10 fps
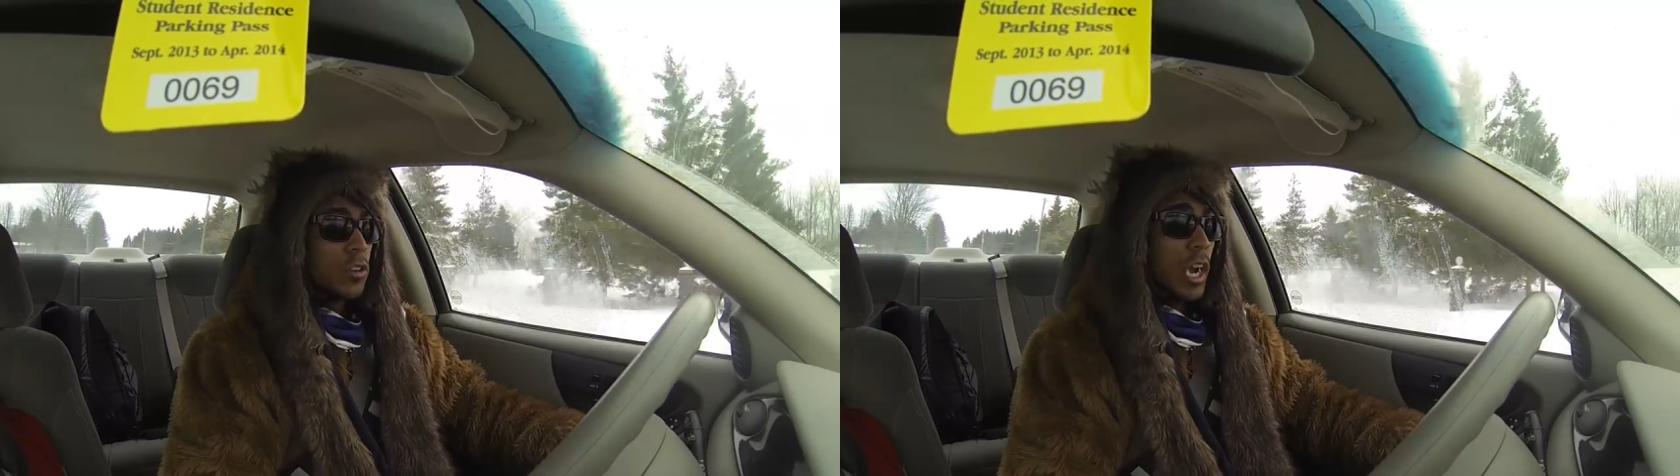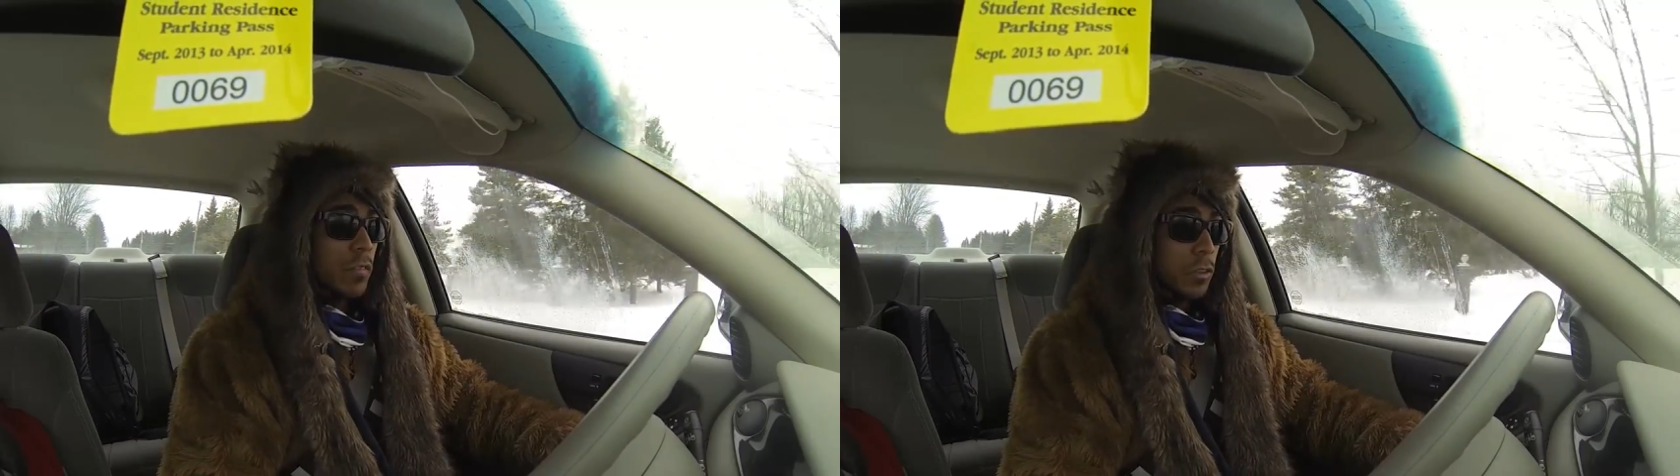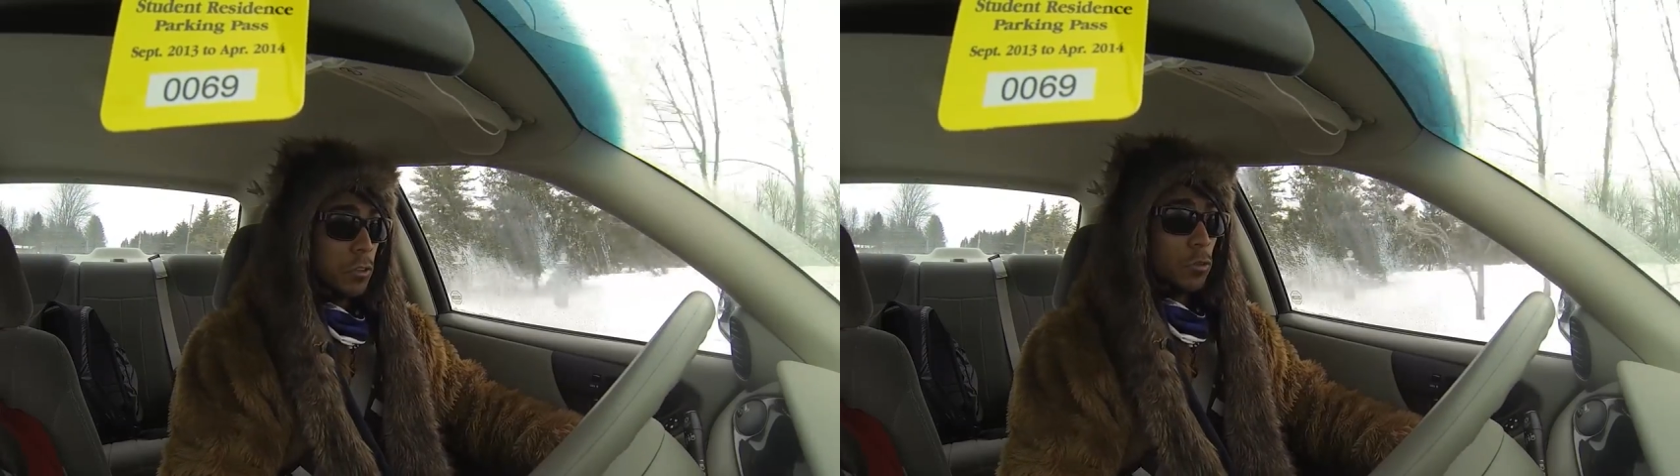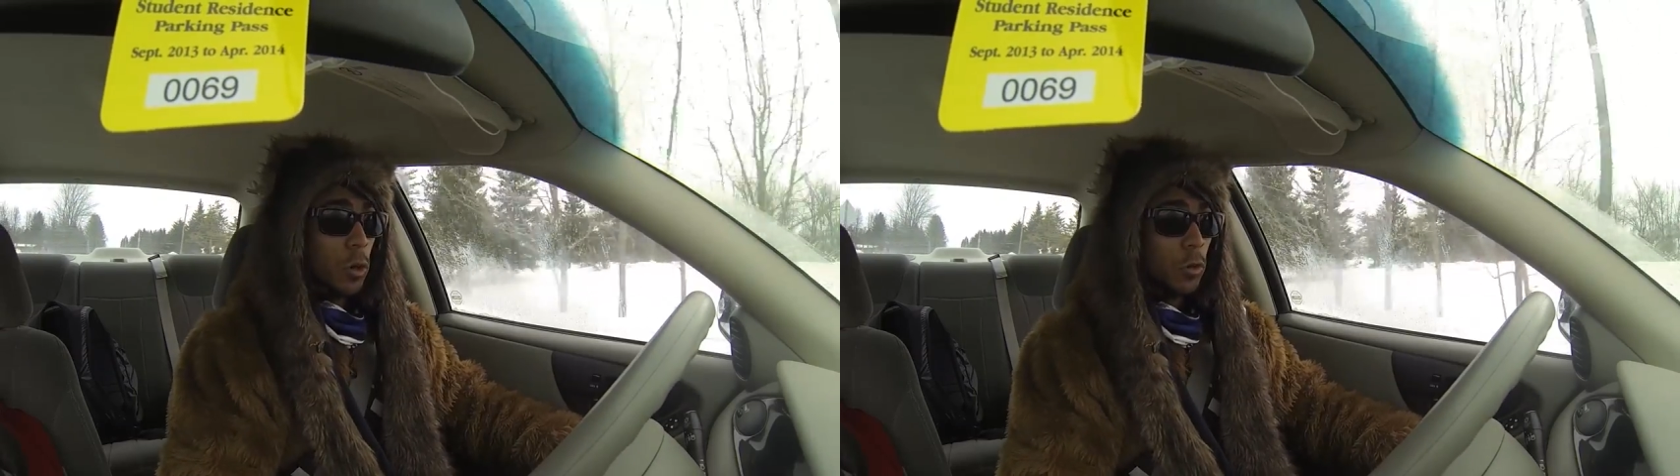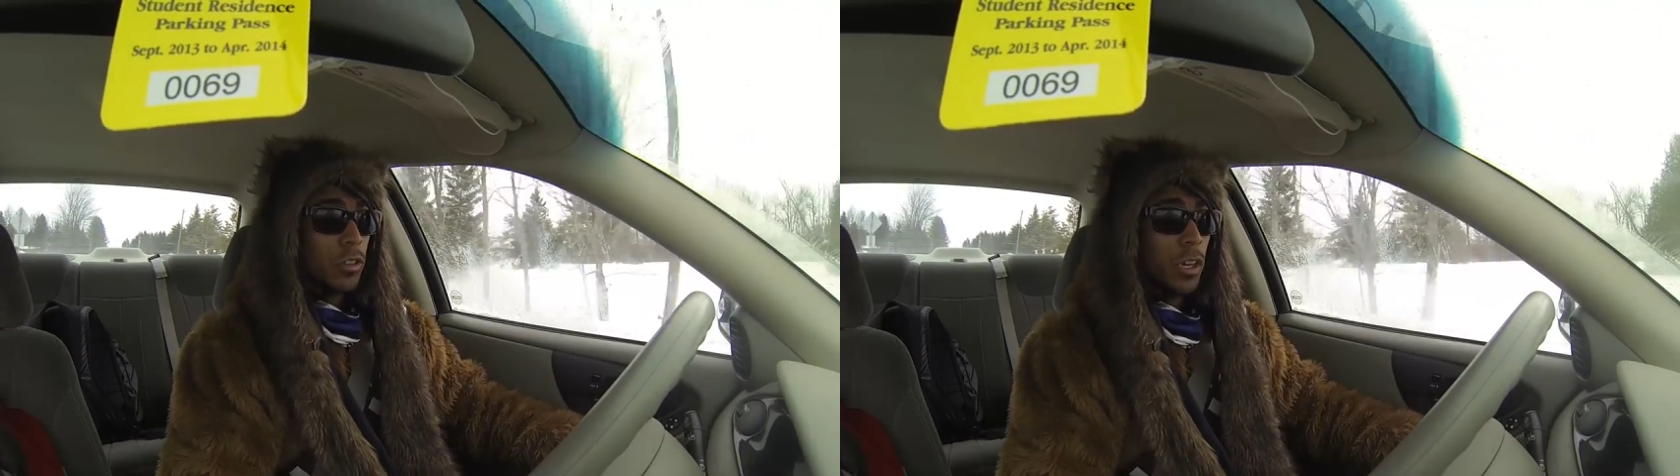drive these
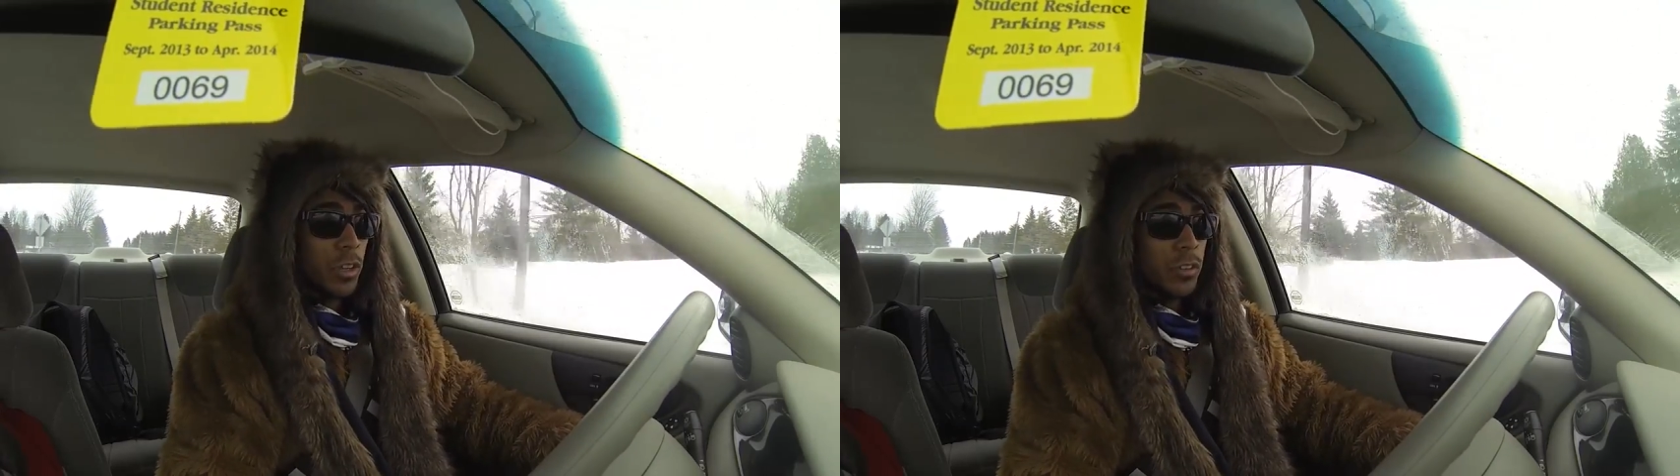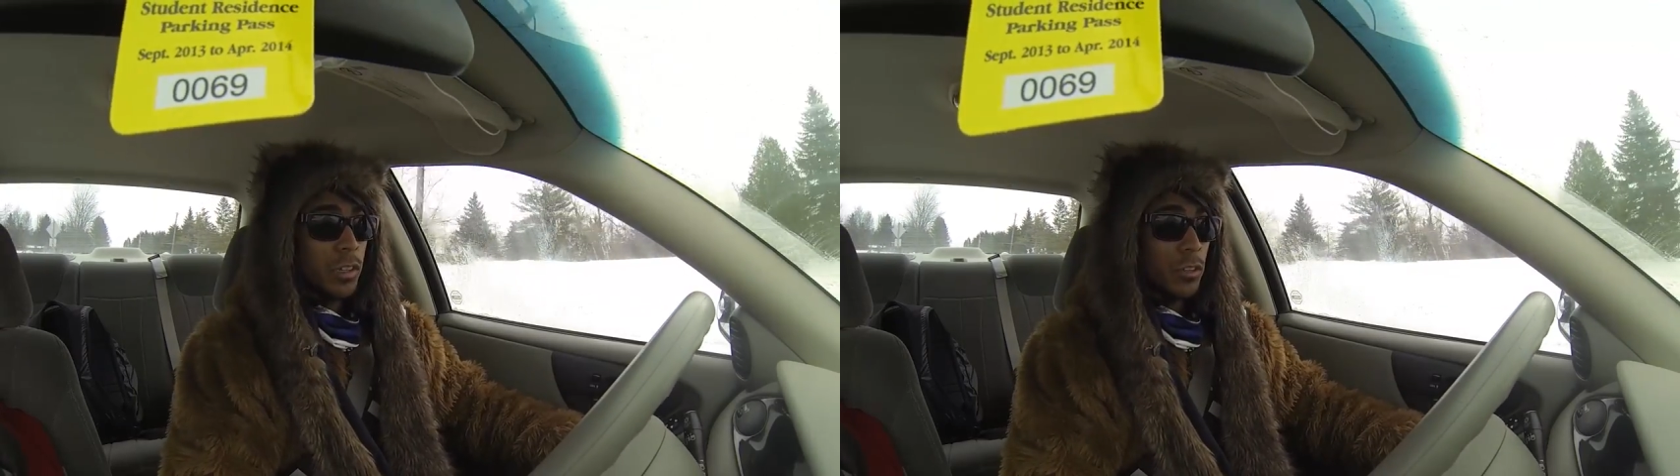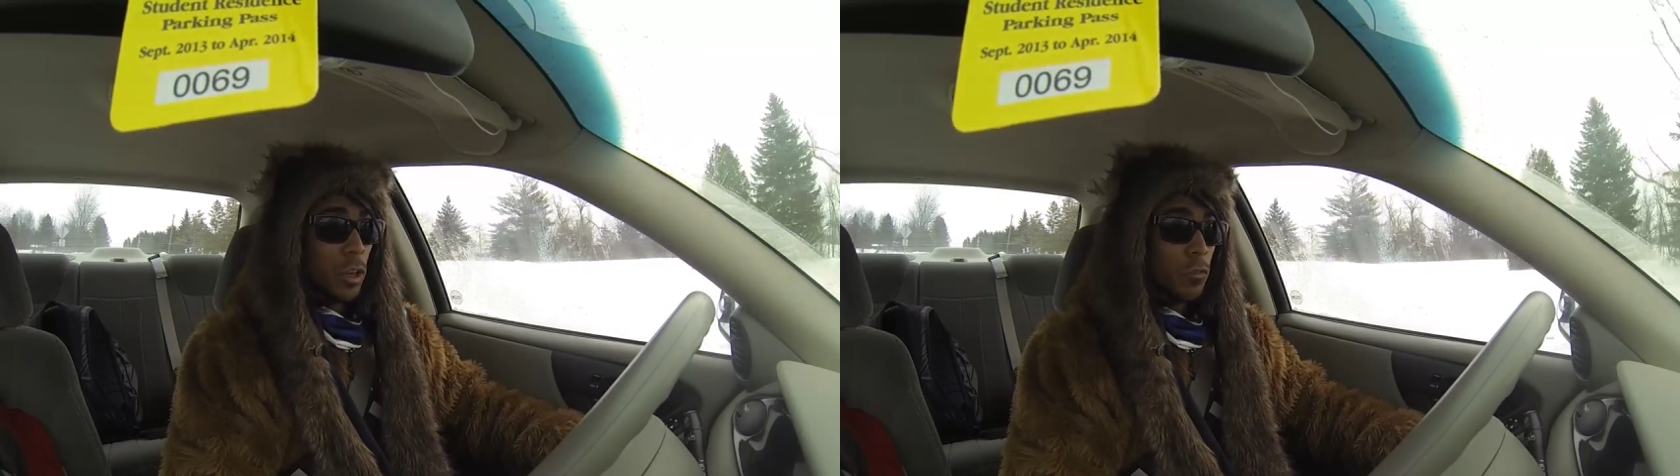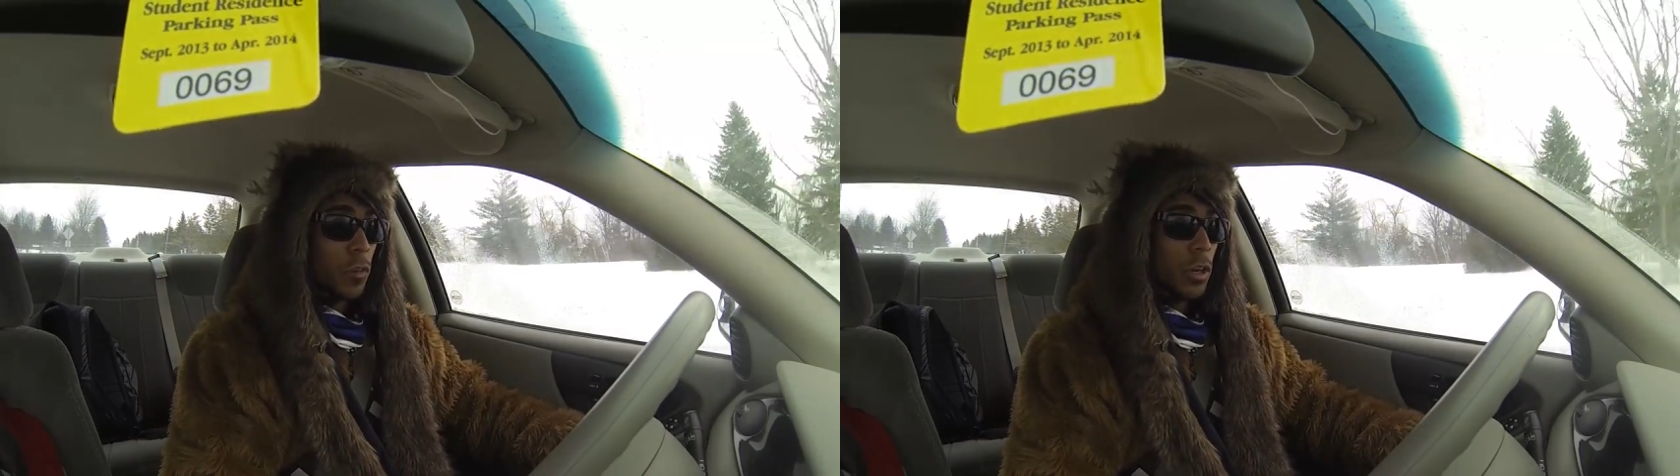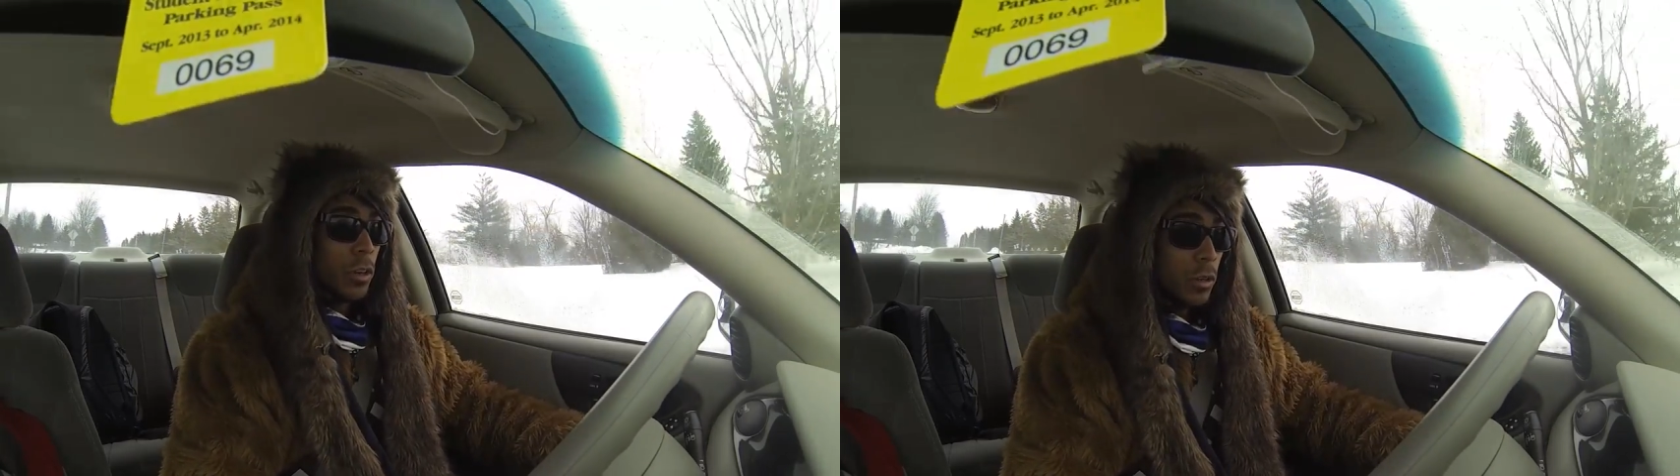roads because these are
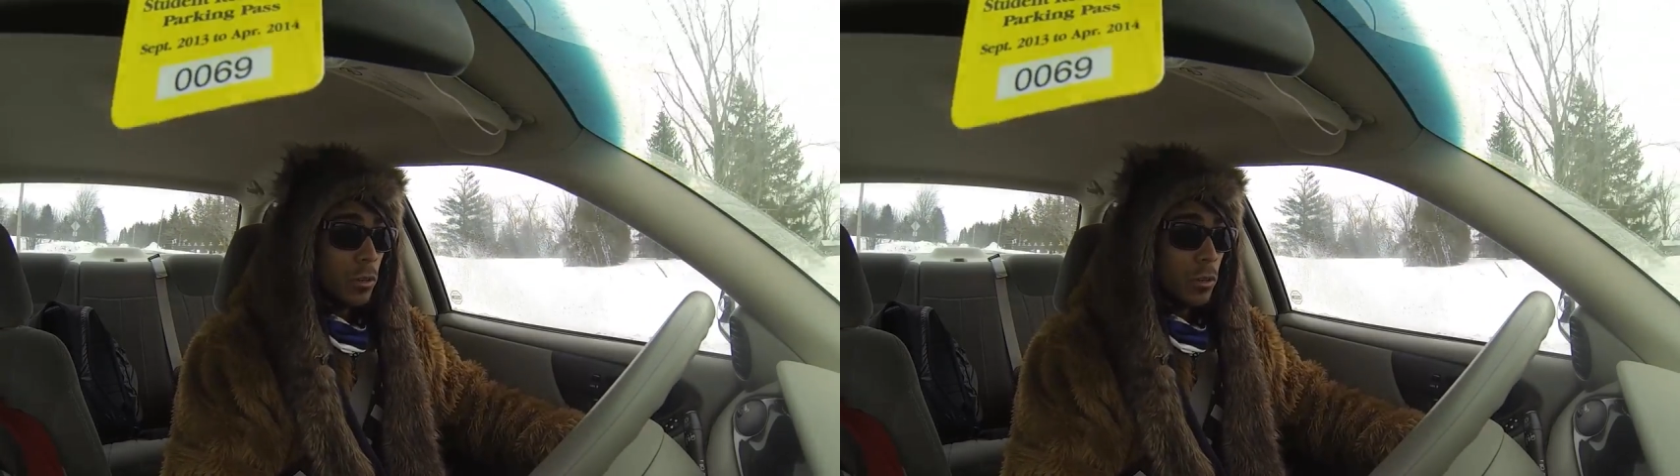fun.